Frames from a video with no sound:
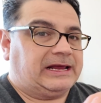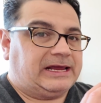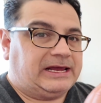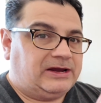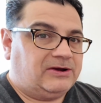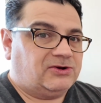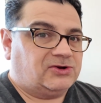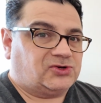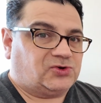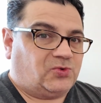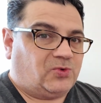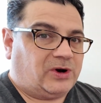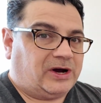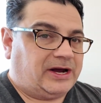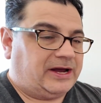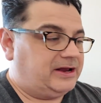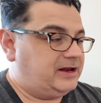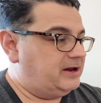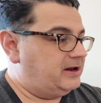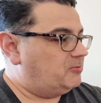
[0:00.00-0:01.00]
here's
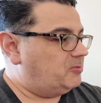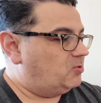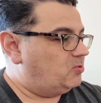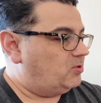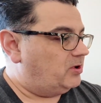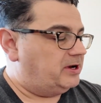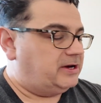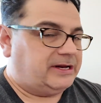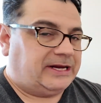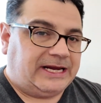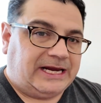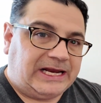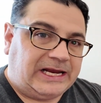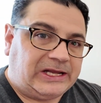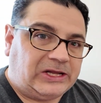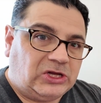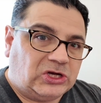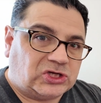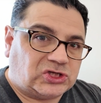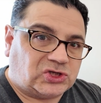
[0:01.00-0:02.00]
why. Number one, it
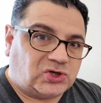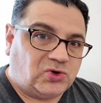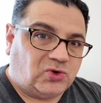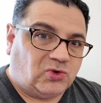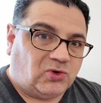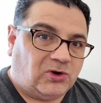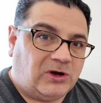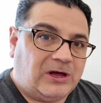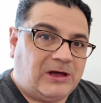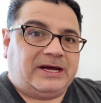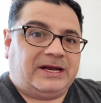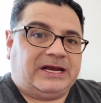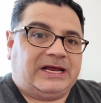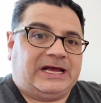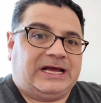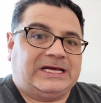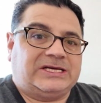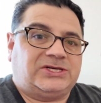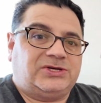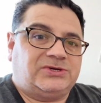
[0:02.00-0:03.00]
looks cool. But
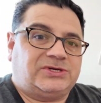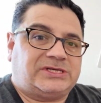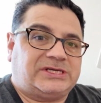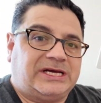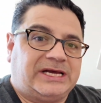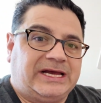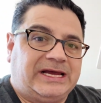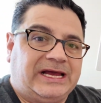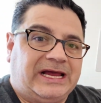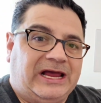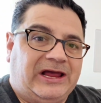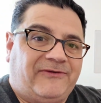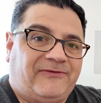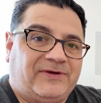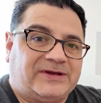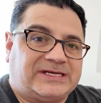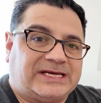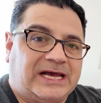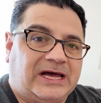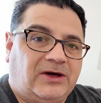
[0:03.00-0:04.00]
as you see, if
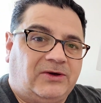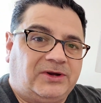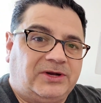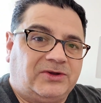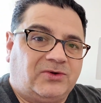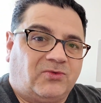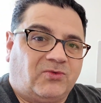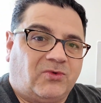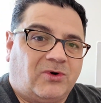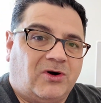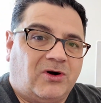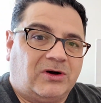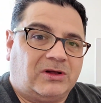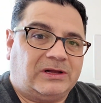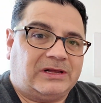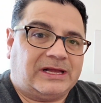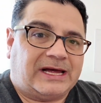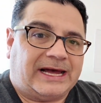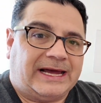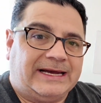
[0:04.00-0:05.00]
it's held in the
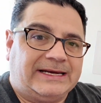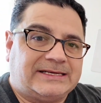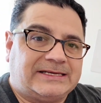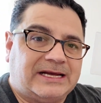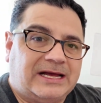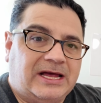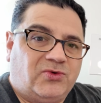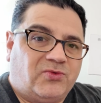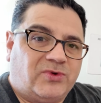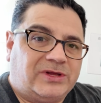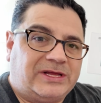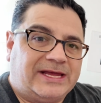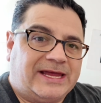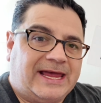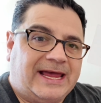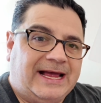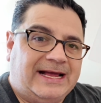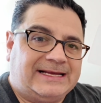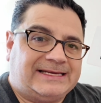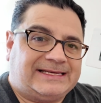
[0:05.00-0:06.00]
wrong light, you really
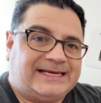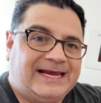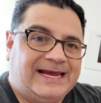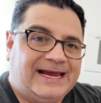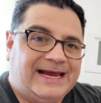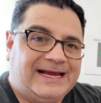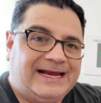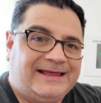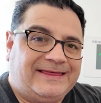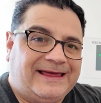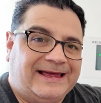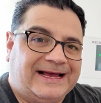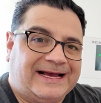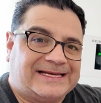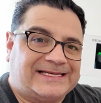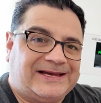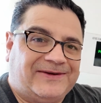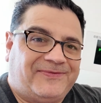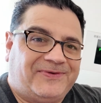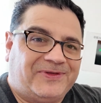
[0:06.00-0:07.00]
can't see anything
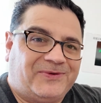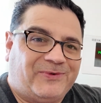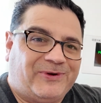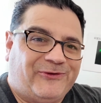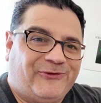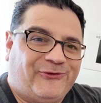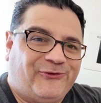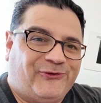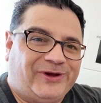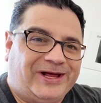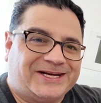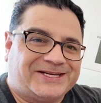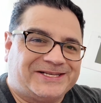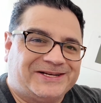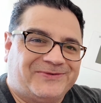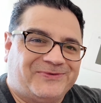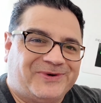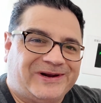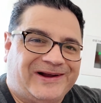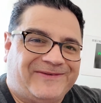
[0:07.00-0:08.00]
except for the reflection
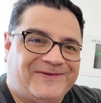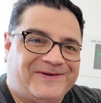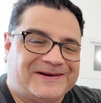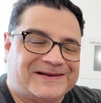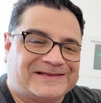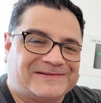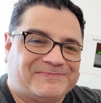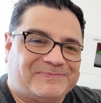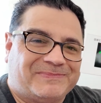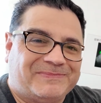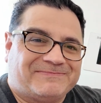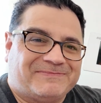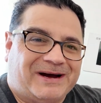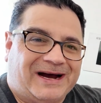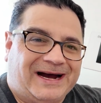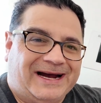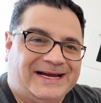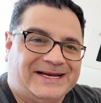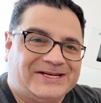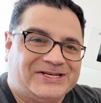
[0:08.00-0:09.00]
of whatever is
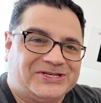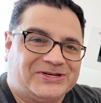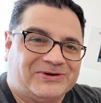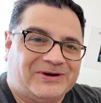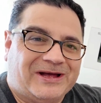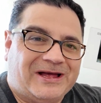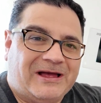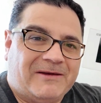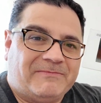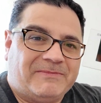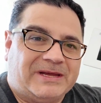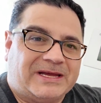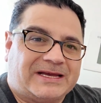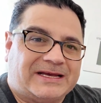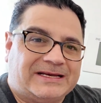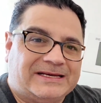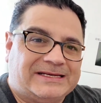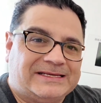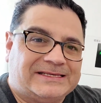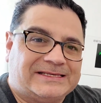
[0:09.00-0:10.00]
behind you,
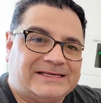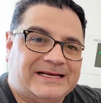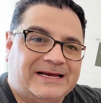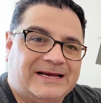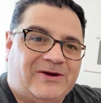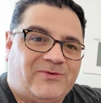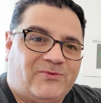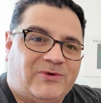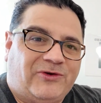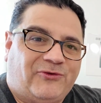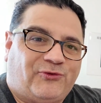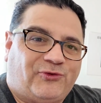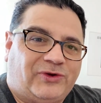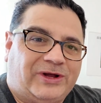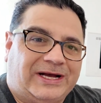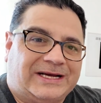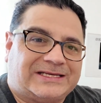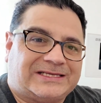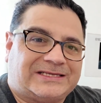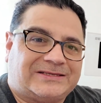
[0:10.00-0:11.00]
because it
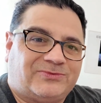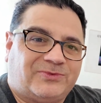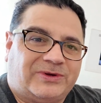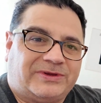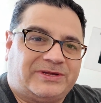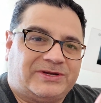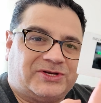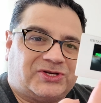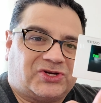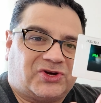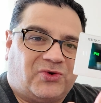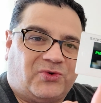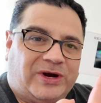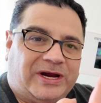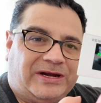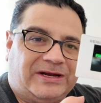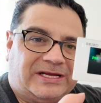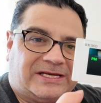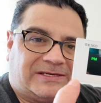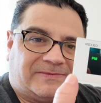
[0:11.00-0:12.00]
reflects with this
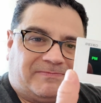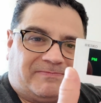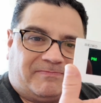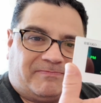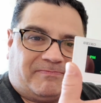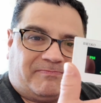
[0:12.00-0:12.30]
screen, this